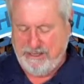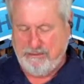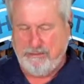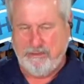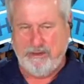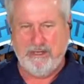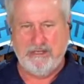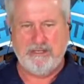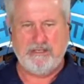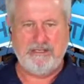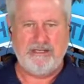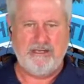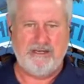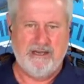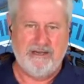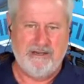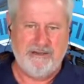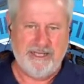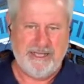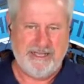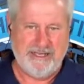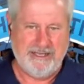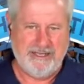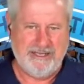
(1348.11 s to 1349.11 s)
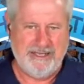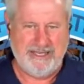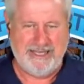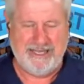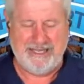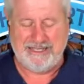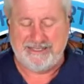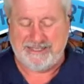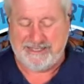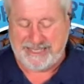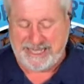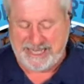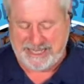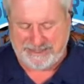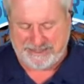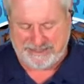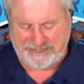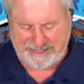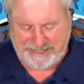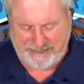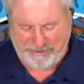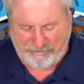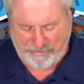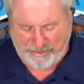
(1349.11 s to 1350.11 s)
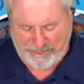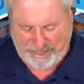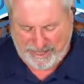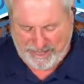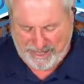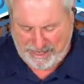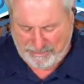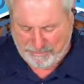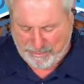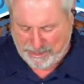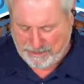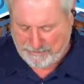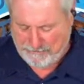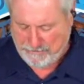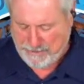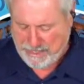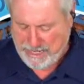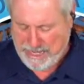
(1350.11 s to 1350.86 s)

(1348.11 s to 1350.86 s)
Well, you know, he's tested every day, but